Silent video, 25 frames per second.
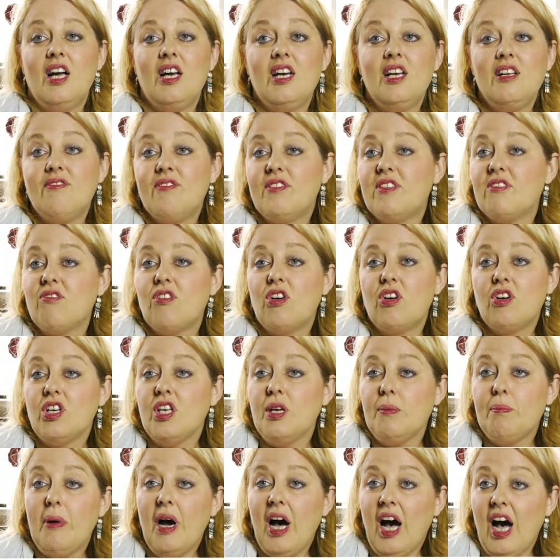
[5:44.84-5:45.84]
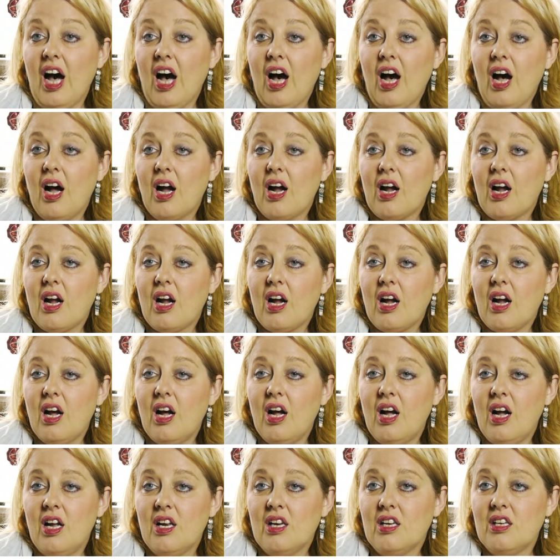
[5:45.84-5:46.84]
And if they're on your back,
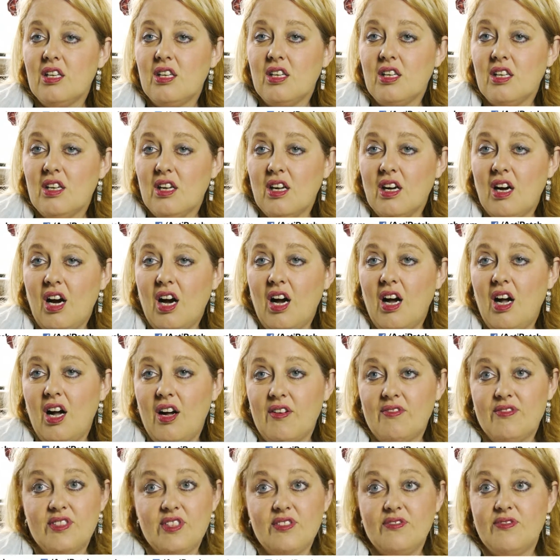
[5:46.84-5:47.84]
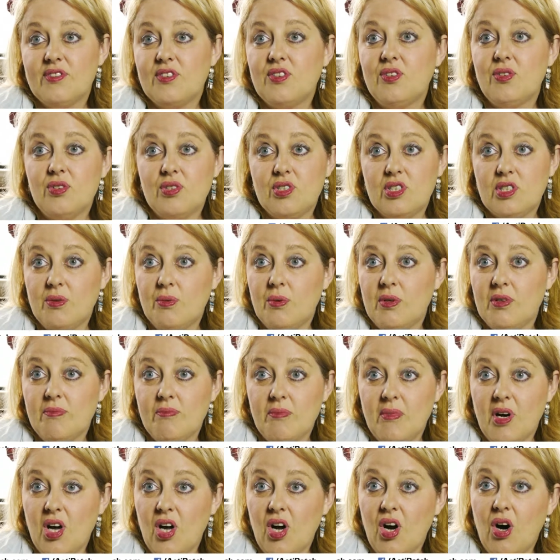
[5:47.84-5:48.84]
and I have difficulty with
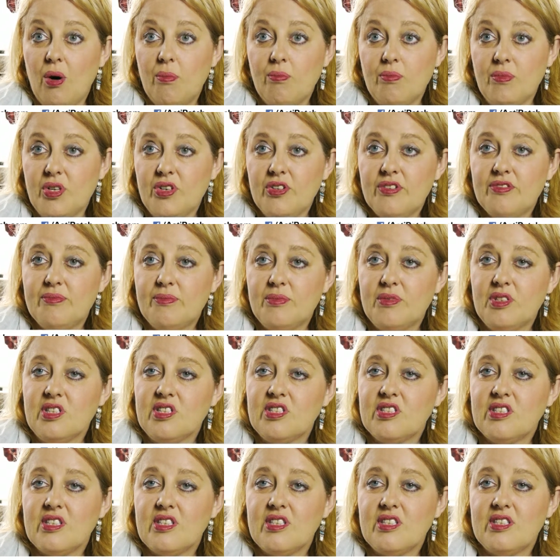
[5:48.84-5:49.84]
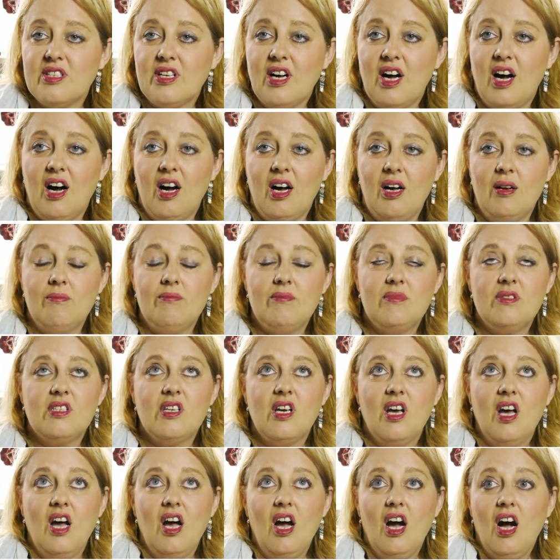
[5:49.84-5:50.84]
my arm movements at times,
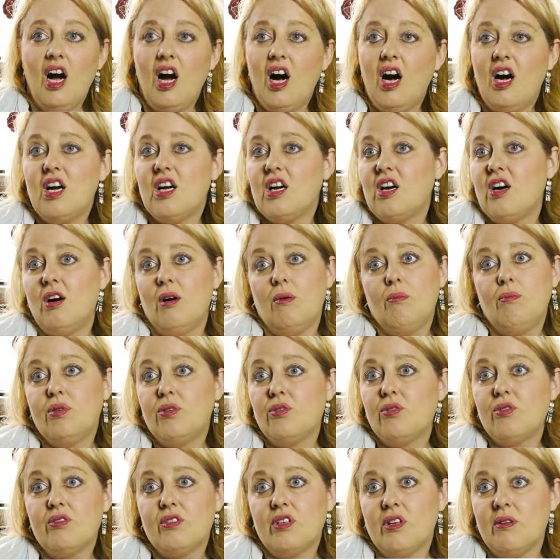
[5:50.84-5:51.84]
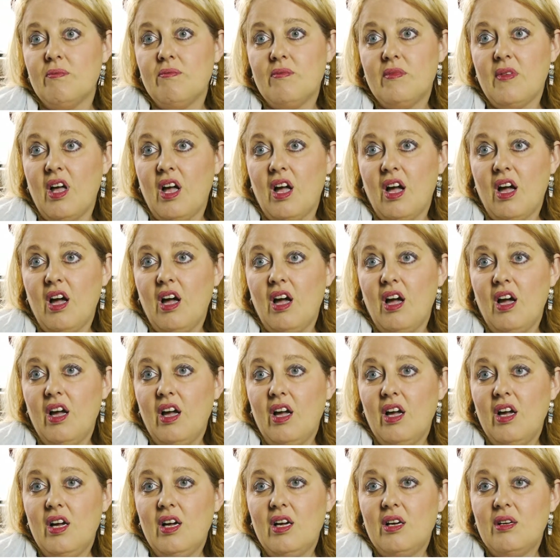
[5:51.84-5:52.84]
I can't put them there.
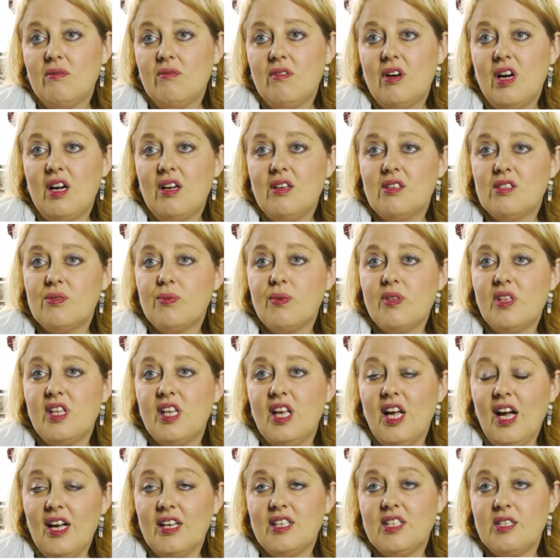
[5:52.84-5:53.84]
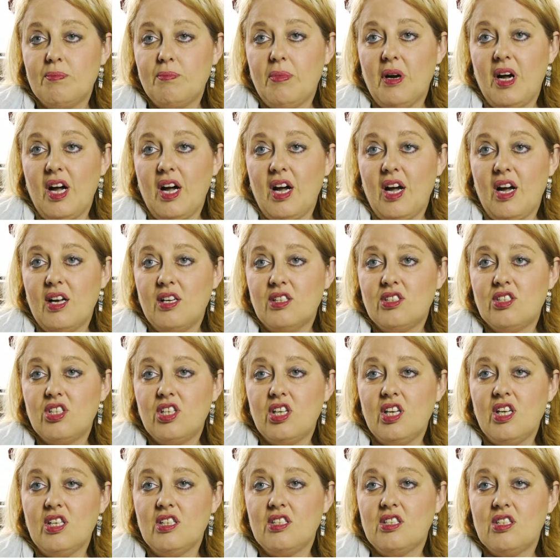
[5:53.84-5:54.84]
Whereas with the ACTIPATCH,
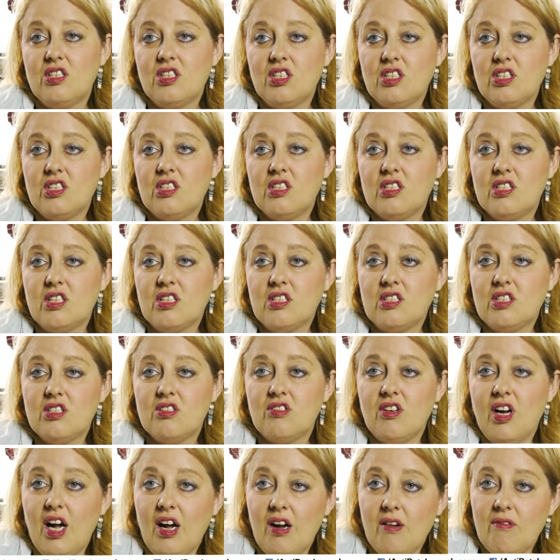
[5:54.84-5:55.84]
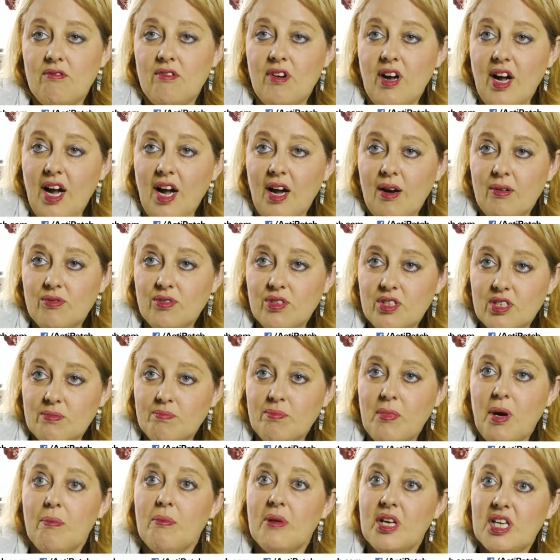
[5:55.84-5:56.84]
it's just a strap round
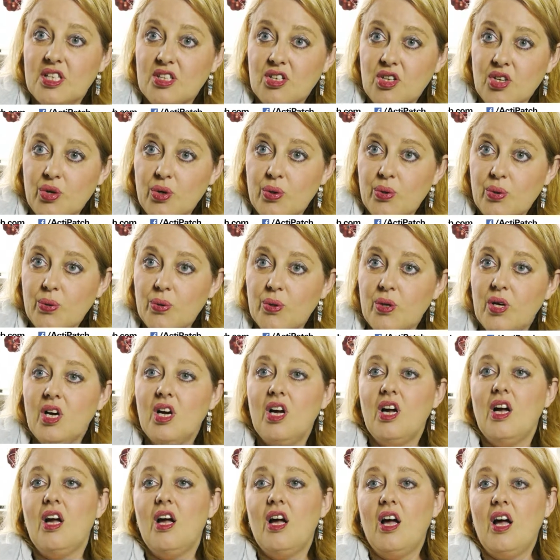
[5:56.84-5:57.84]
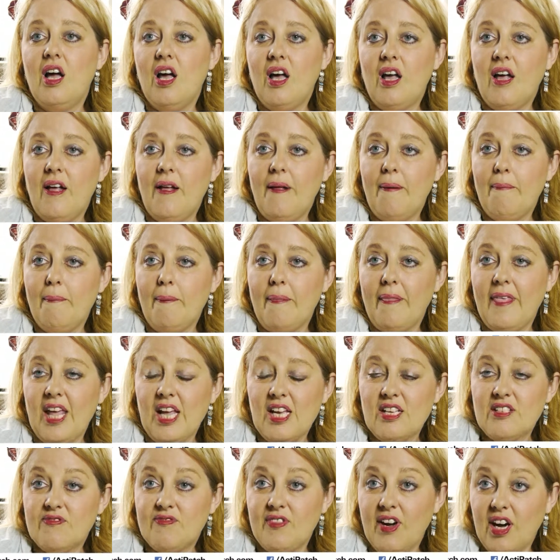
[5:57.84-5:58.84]
my middle, and
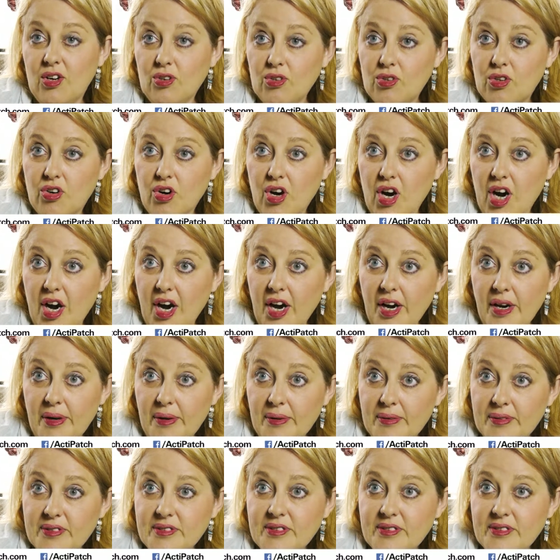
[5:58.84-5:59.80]
it's Velcro,